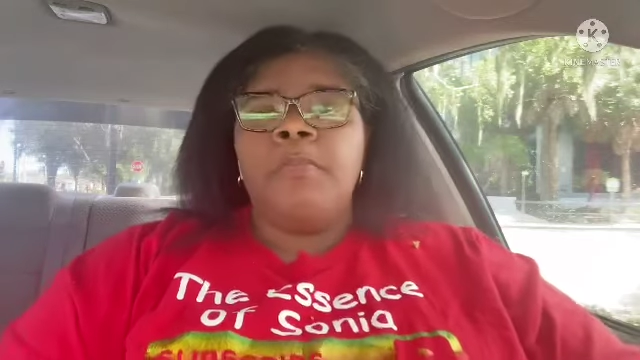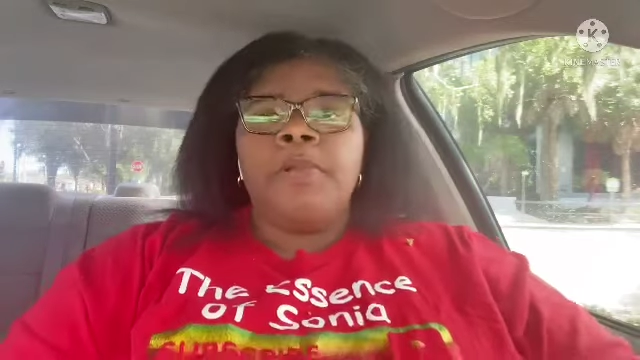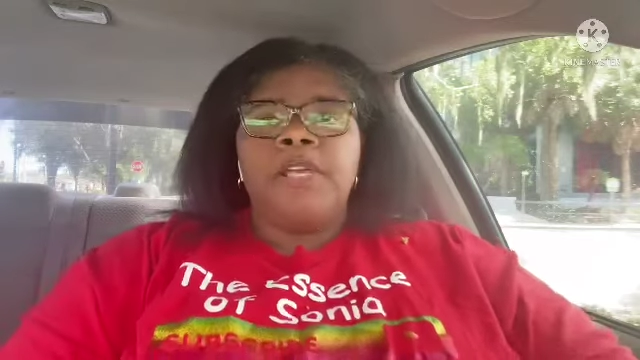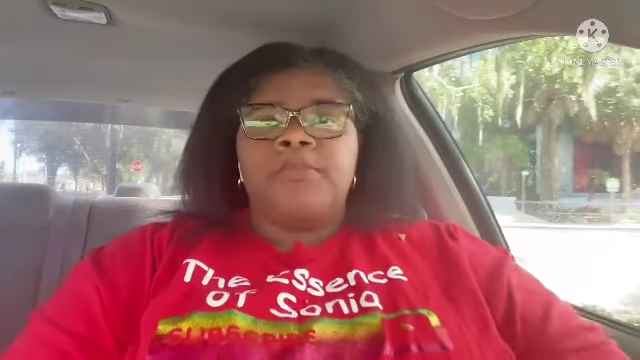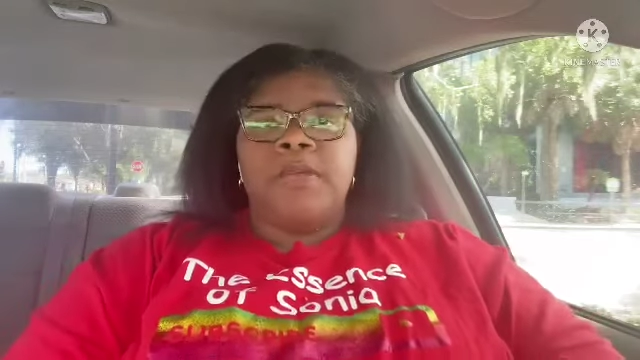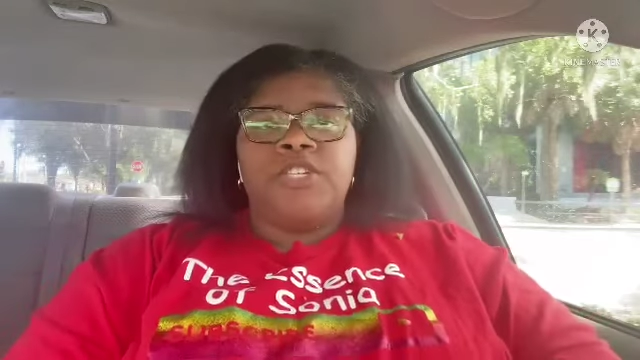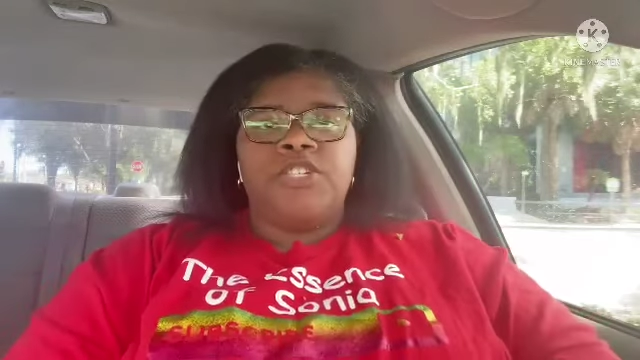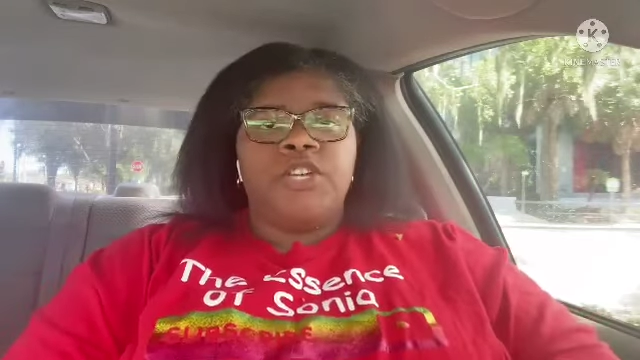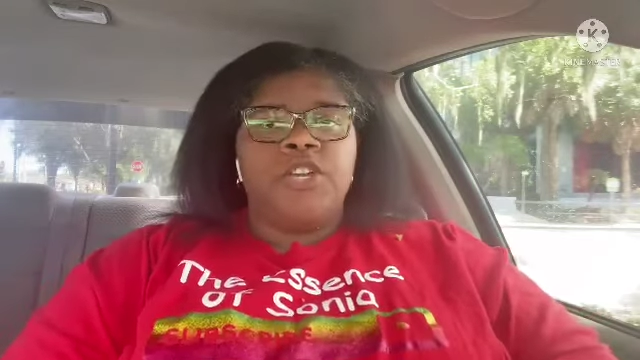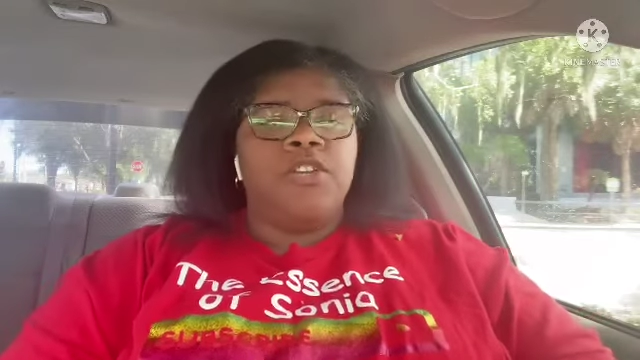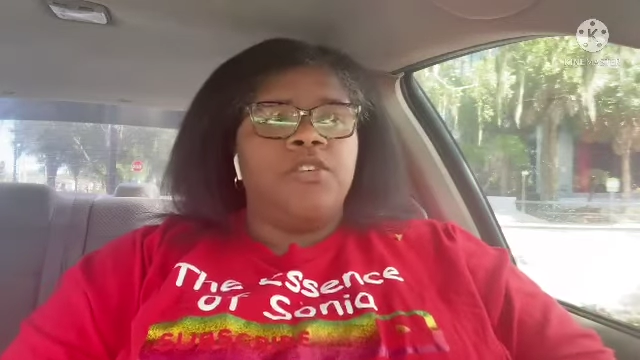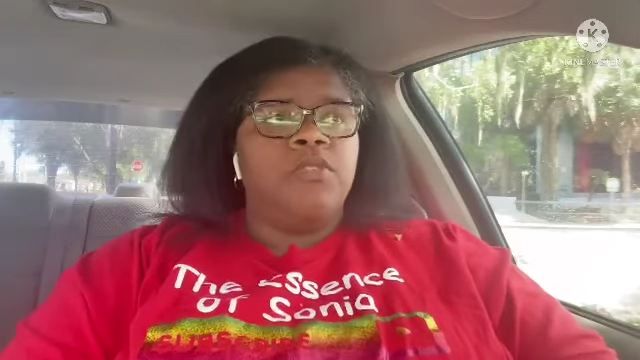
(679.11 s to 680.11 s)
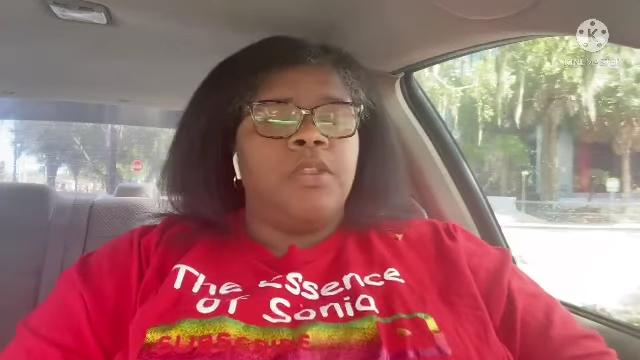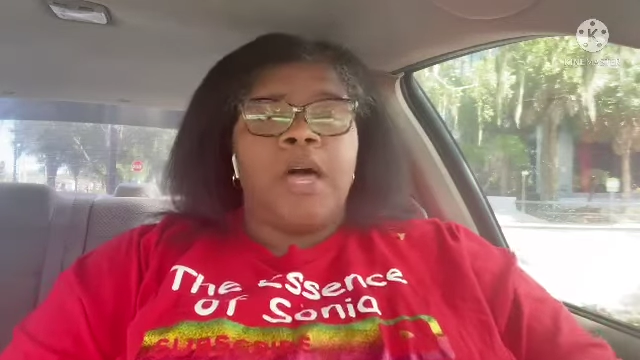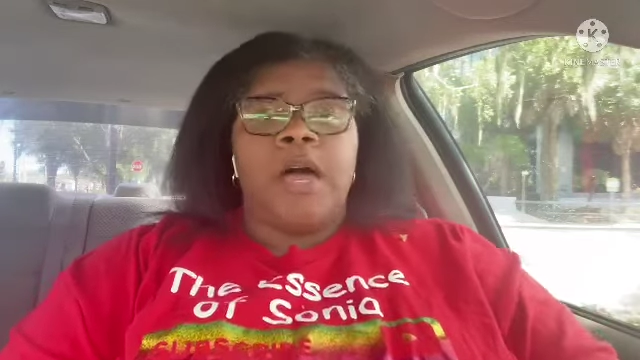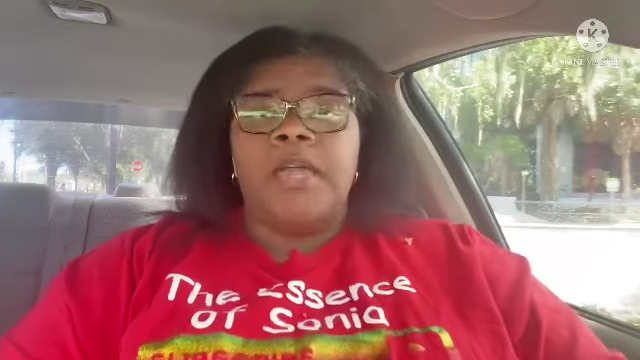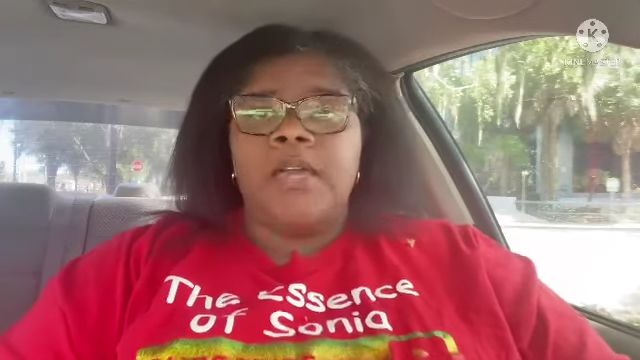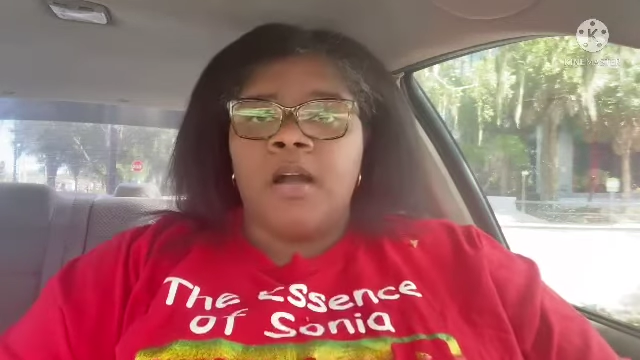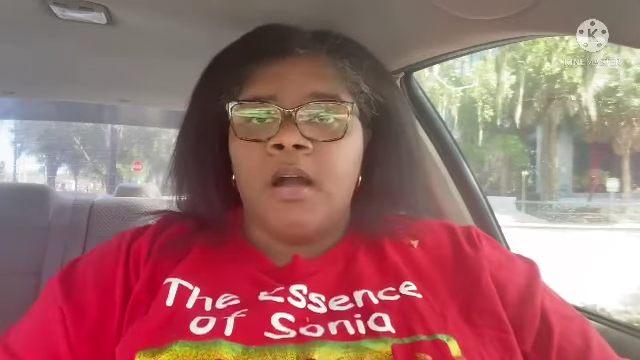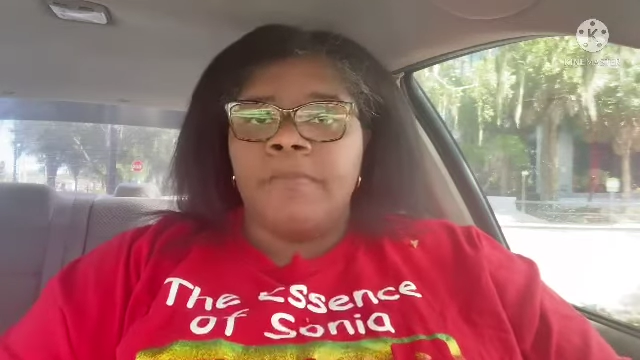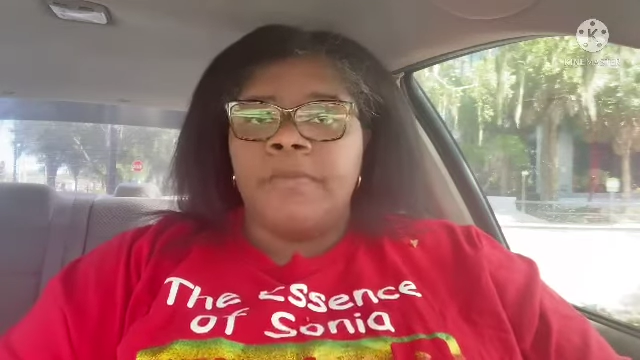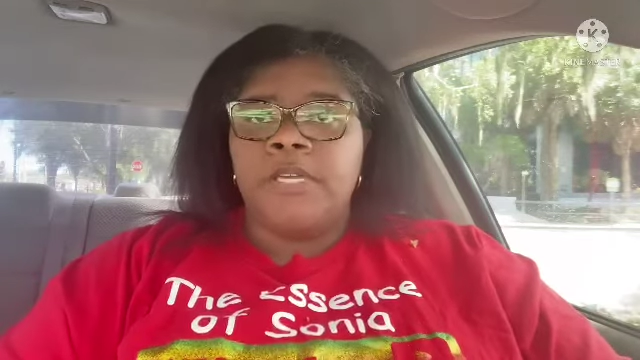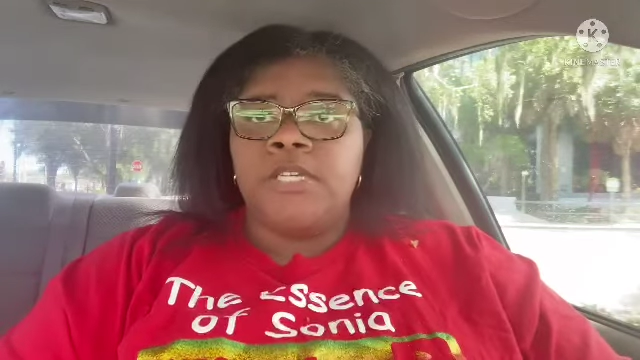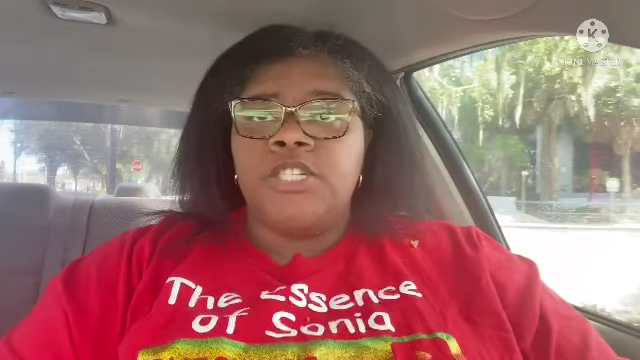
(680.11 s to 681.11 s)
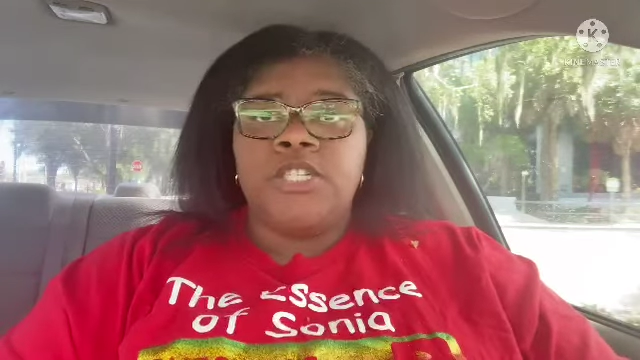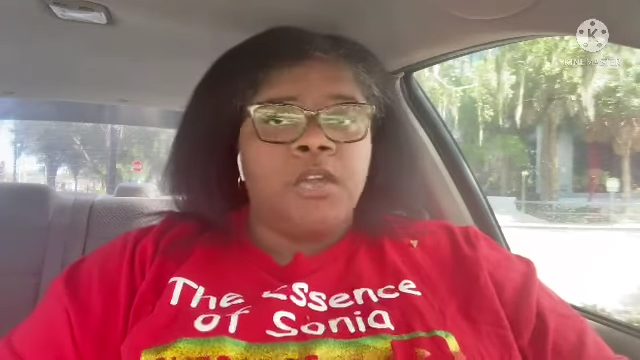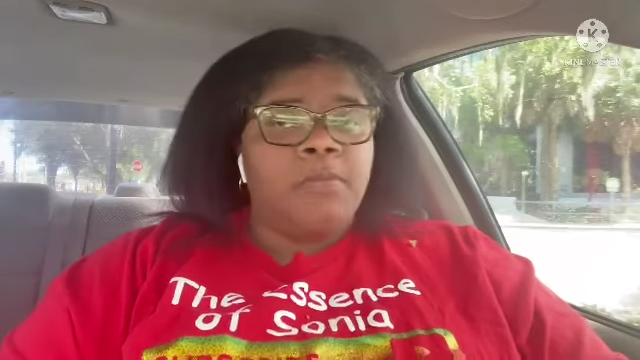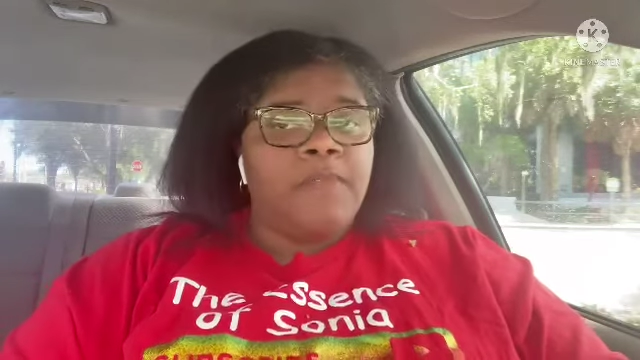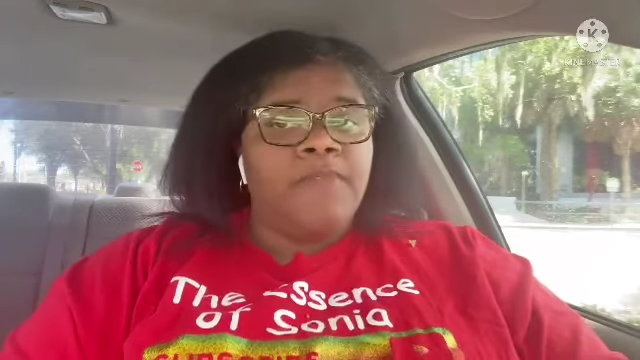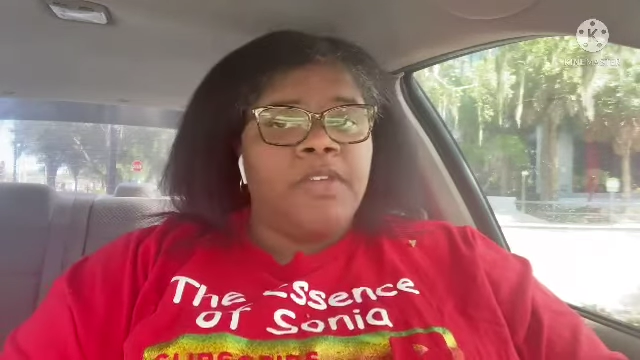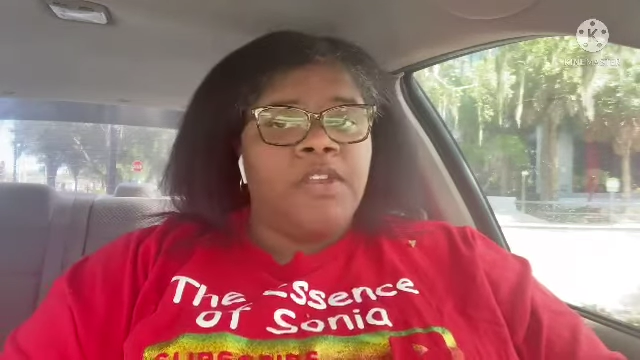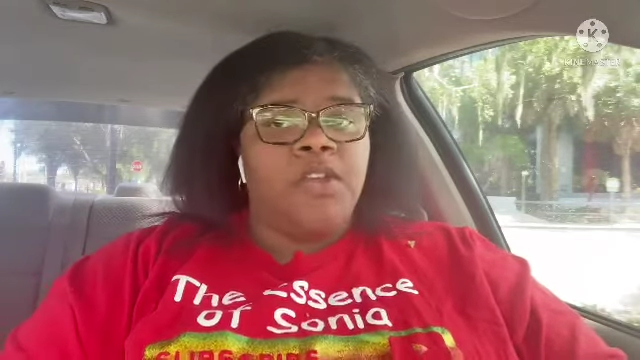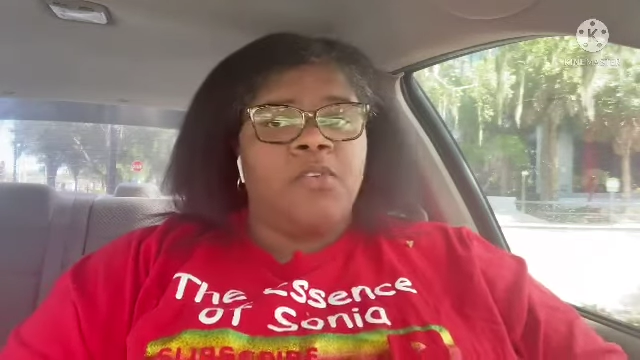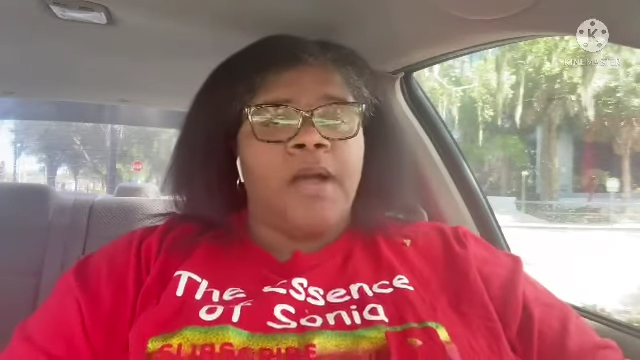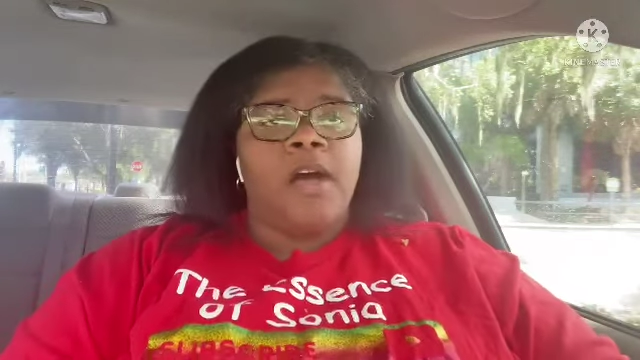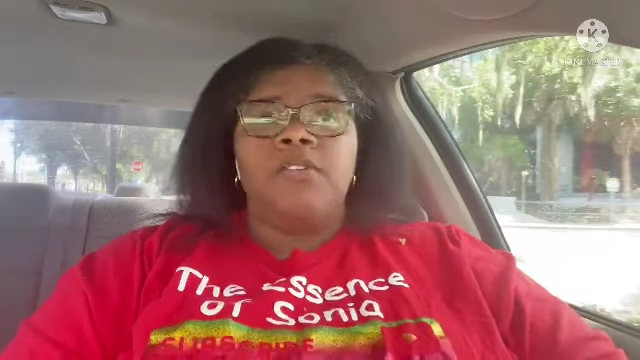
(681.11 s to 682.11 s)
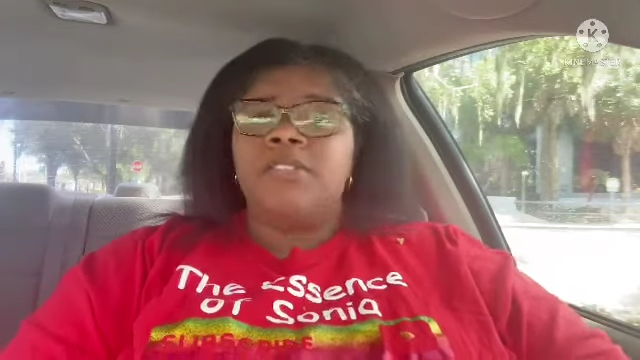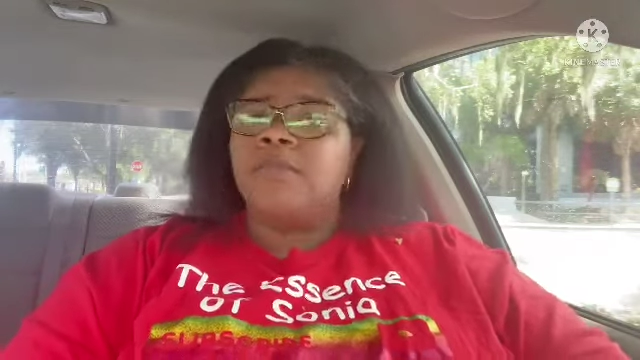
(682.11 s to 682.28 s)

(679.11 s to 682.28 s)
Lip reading: Please make sure you like, comment, share my video out.